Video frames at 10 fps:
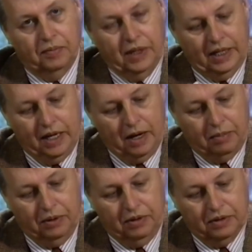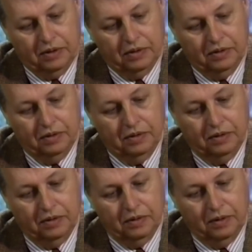that happens
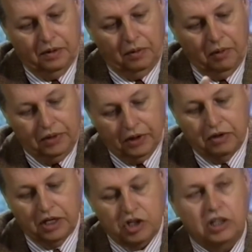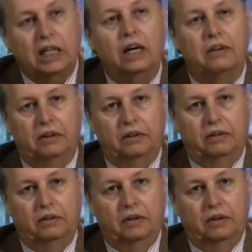when they're crunched together